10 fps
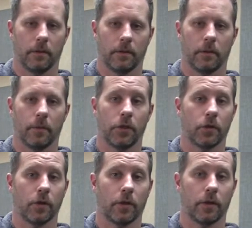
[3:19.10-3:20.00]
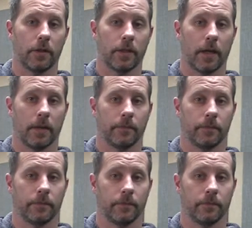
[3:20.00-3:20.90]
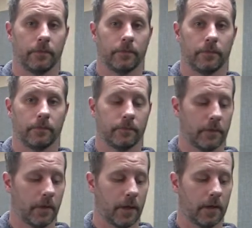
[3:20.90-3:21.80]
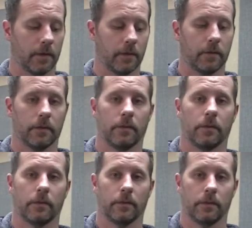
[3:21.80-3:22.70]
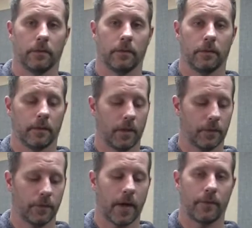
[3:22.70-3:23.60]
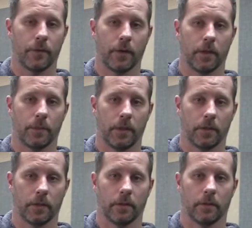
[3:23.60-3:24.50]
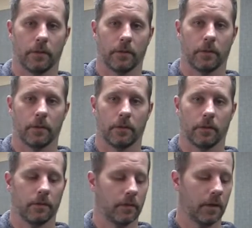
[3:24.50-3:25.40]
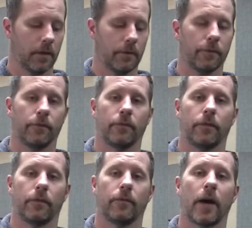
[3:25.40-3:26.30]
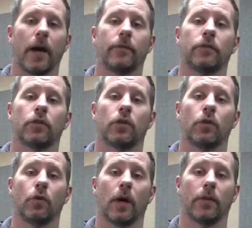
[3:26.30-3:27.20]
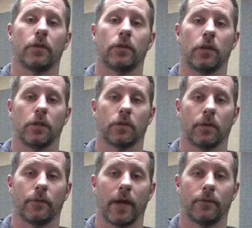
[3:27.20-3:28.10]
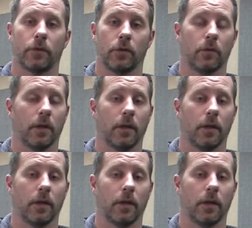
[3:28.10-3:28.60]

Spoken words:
little bit shorter this time, and then that was 5 3 on the B string, and then 5 2 on the G string, 5 2